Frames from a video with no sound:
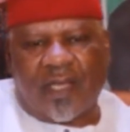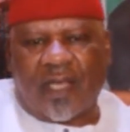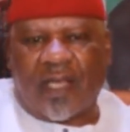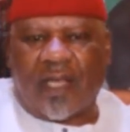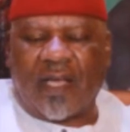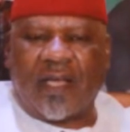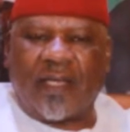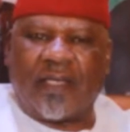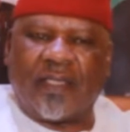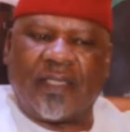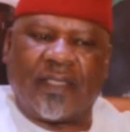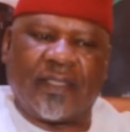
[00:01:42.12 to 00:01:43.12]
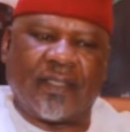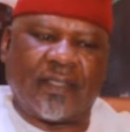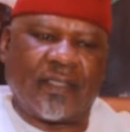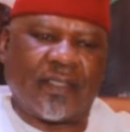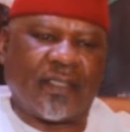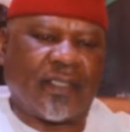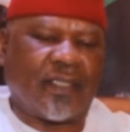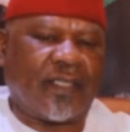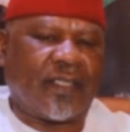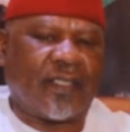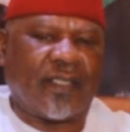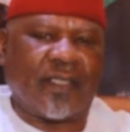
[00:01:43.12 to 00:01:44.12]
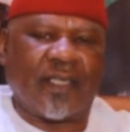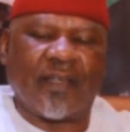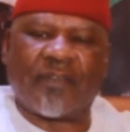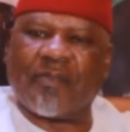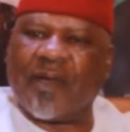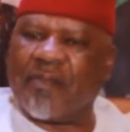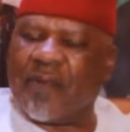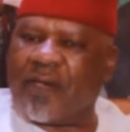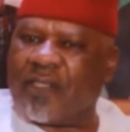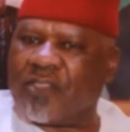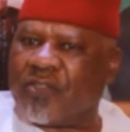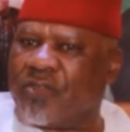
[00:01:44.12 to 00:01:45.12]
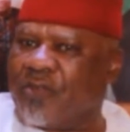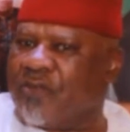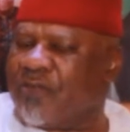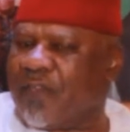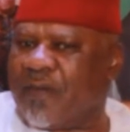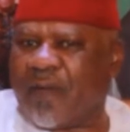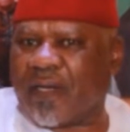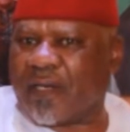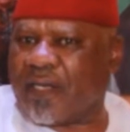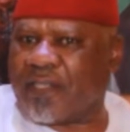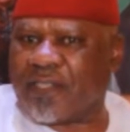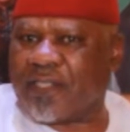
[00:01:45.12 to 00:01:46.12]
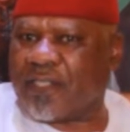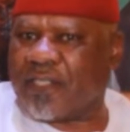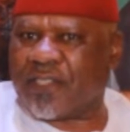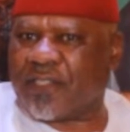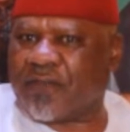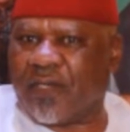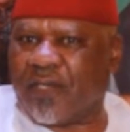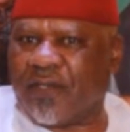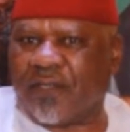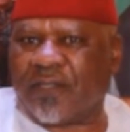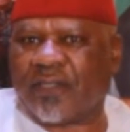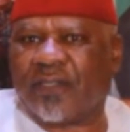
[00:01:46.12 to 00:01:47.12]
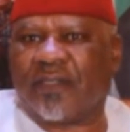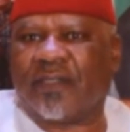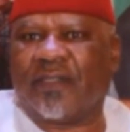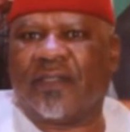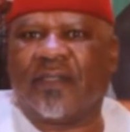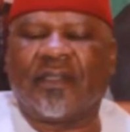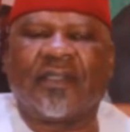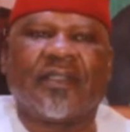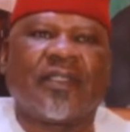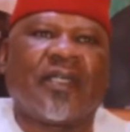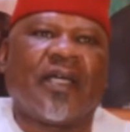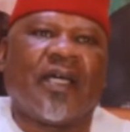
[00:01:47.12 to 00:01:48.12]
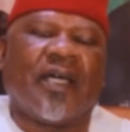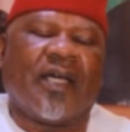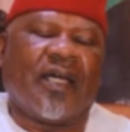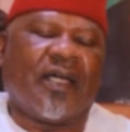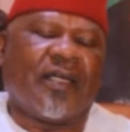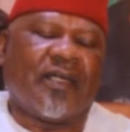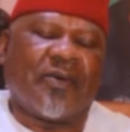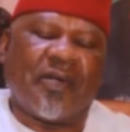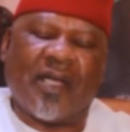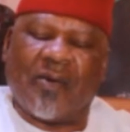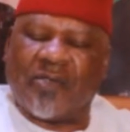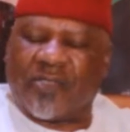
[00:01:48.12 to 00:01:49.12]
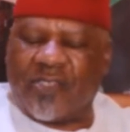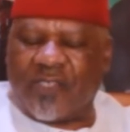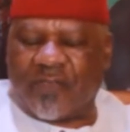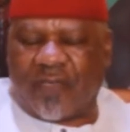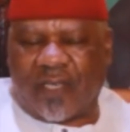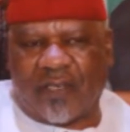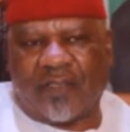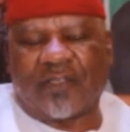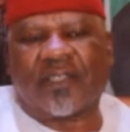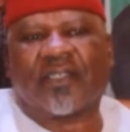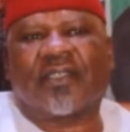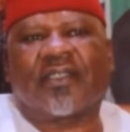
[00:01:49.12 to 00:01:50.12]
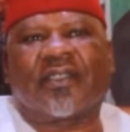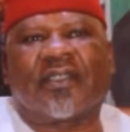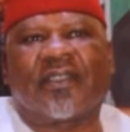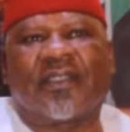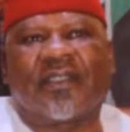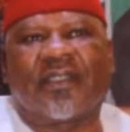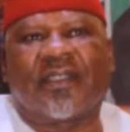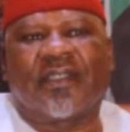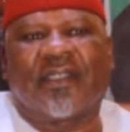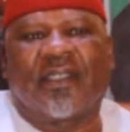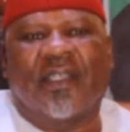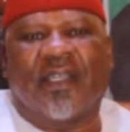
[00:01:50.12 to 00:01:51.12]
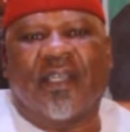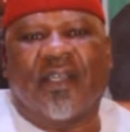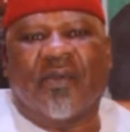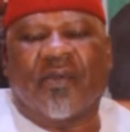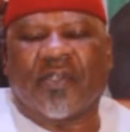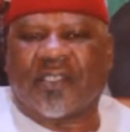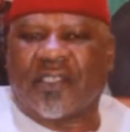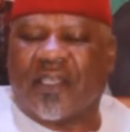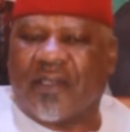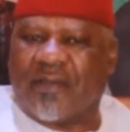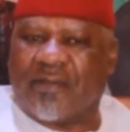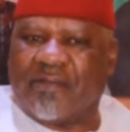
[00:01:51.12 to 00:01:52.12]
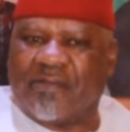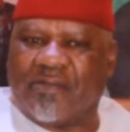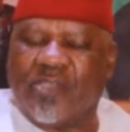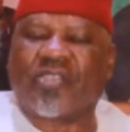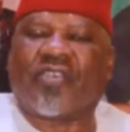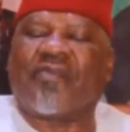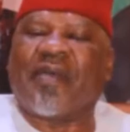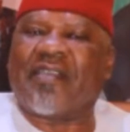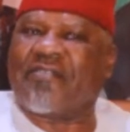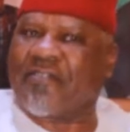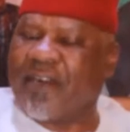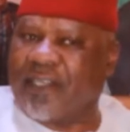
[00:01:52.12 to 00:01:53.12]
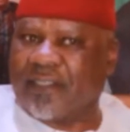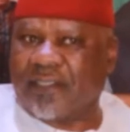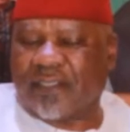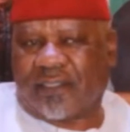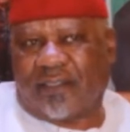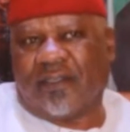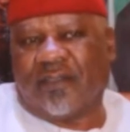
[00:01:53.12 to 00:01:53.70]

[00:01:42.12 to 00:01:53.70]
I left my parents' home far back 1980 to Lagos. And when I was going to Lagos, was most of my friends